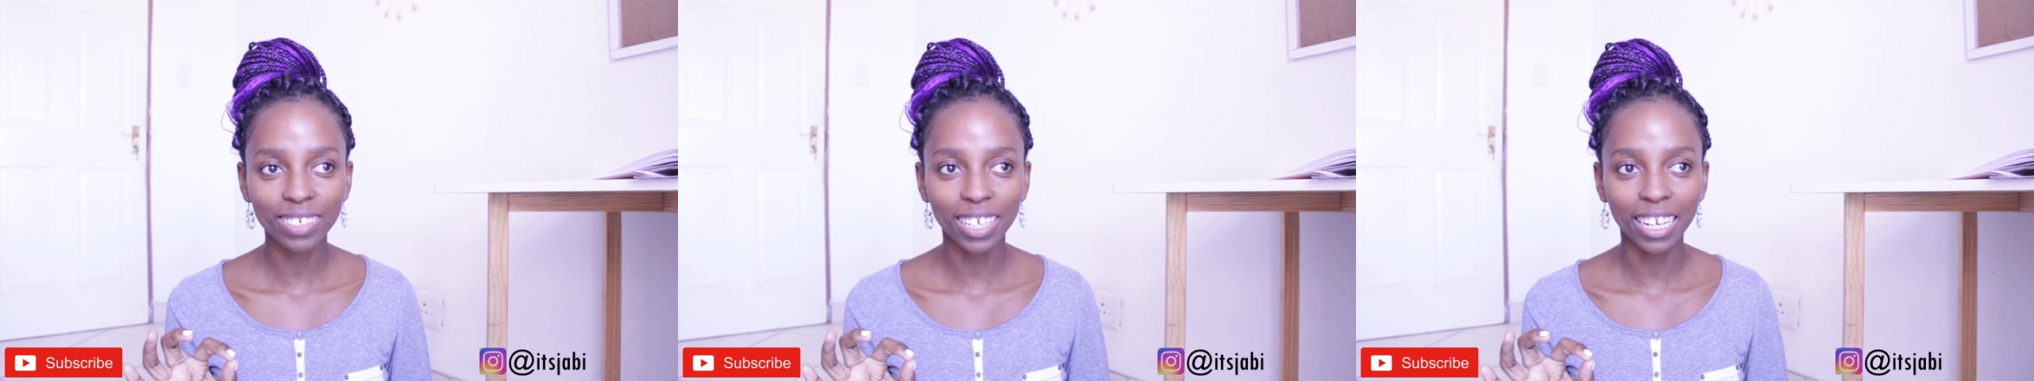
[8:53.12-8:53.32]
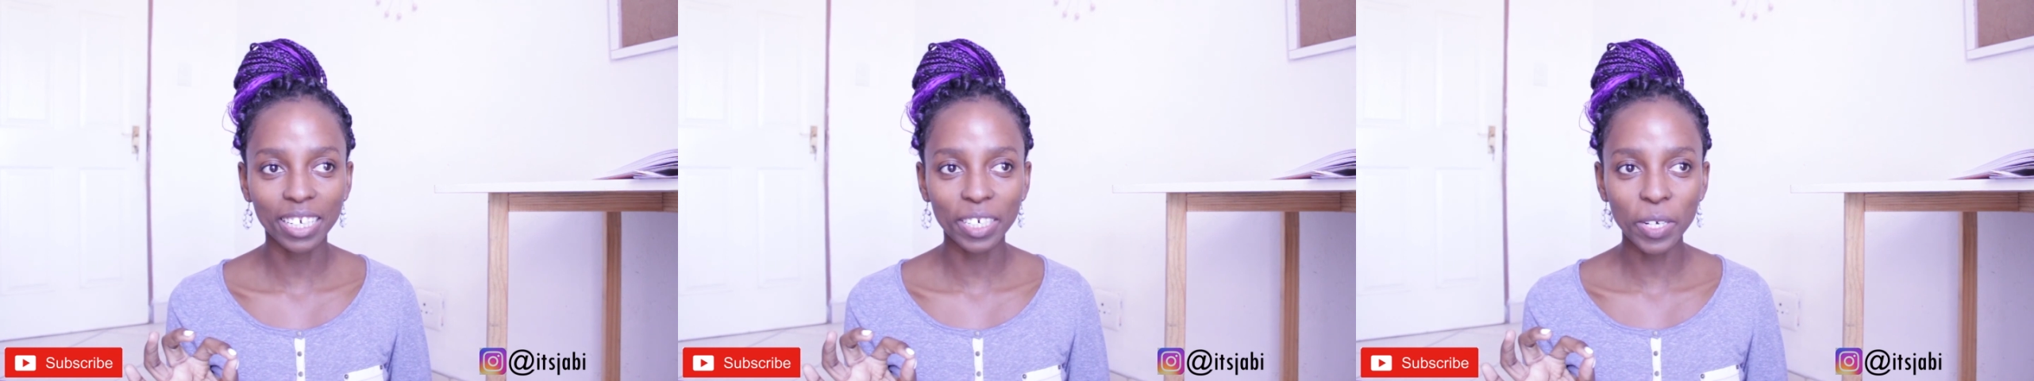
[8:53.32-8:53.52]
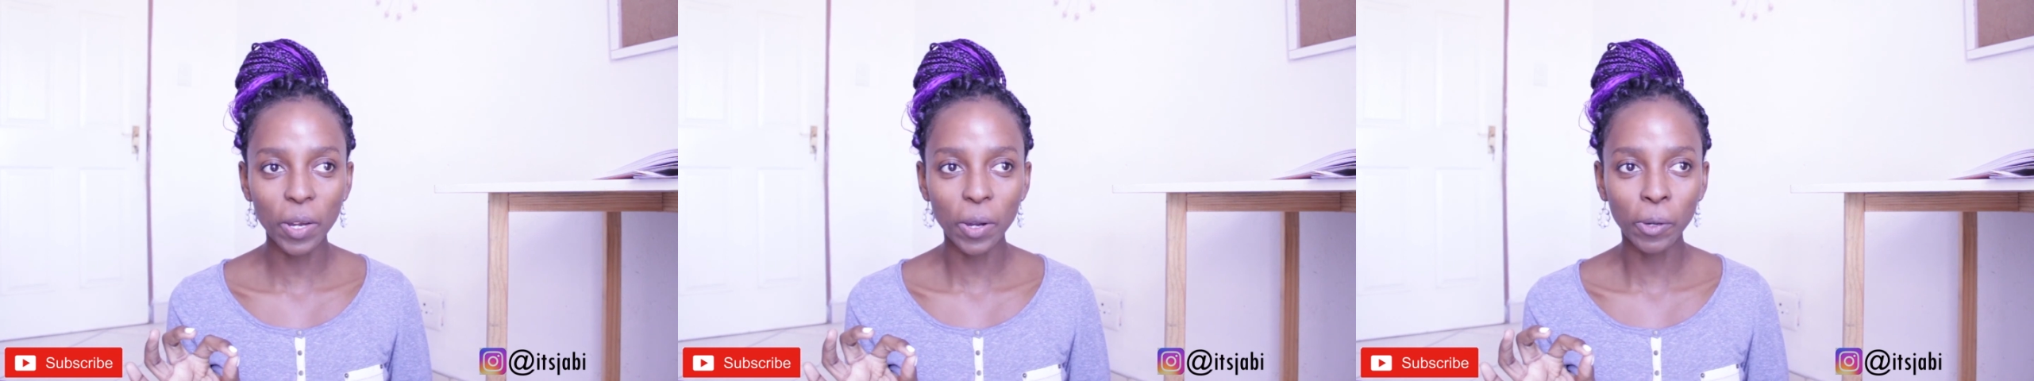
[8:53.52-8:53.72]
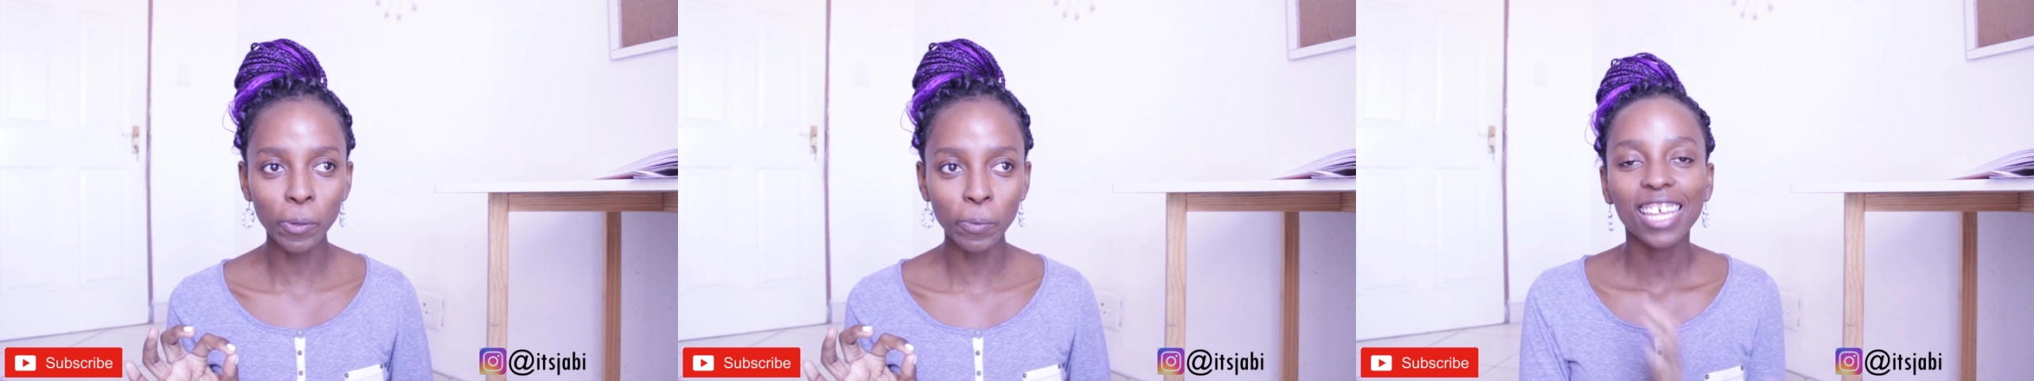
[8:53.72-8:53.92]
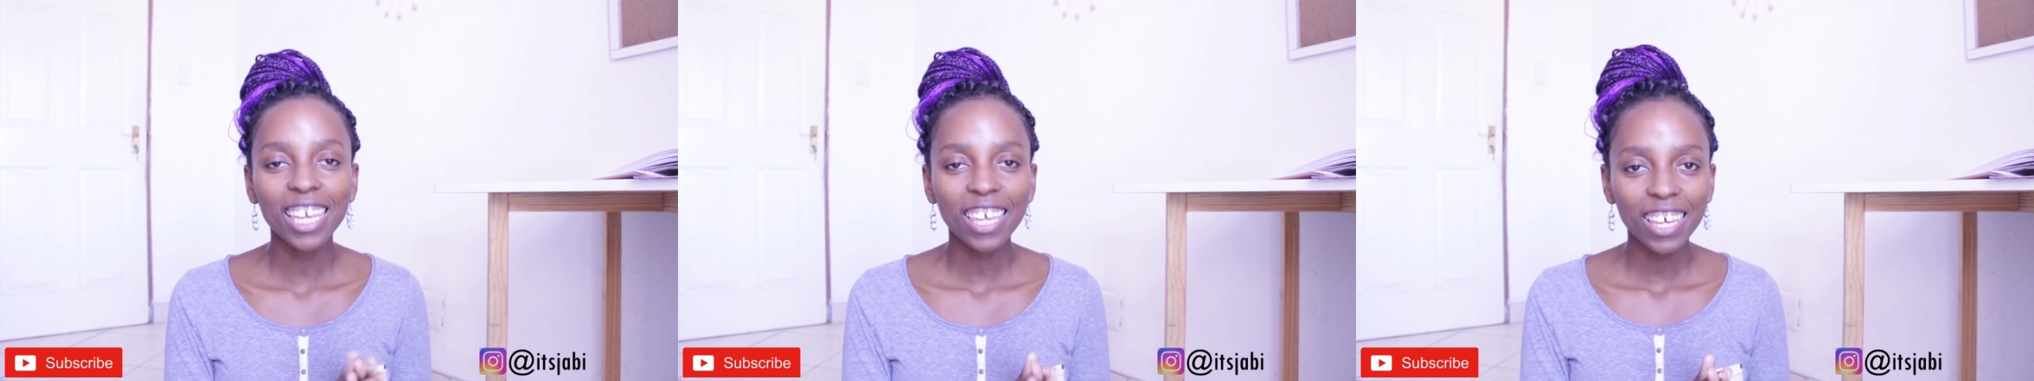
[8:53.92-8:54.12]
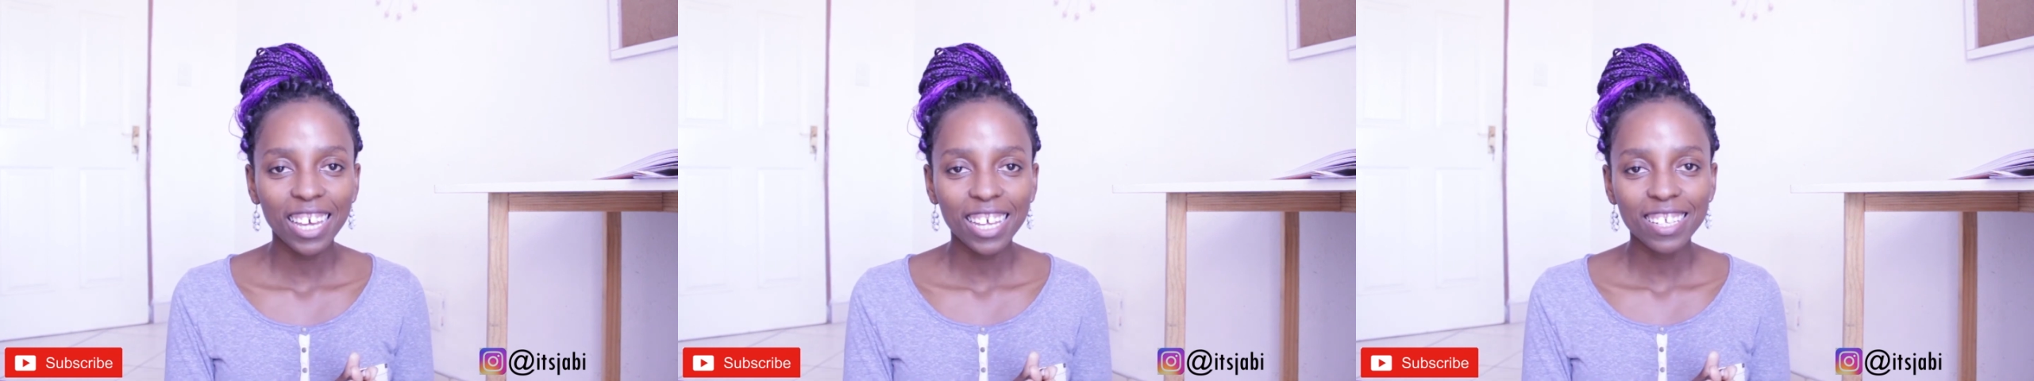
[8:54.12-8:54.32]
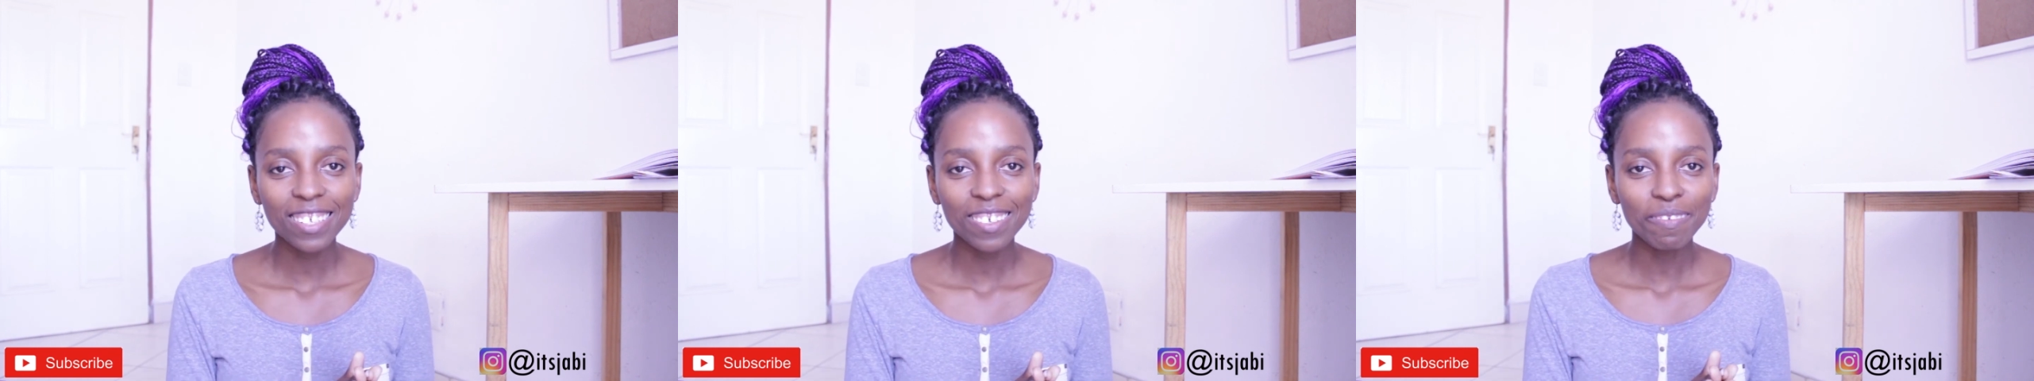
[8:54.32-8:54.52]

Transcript: Let it go. Thank you guys so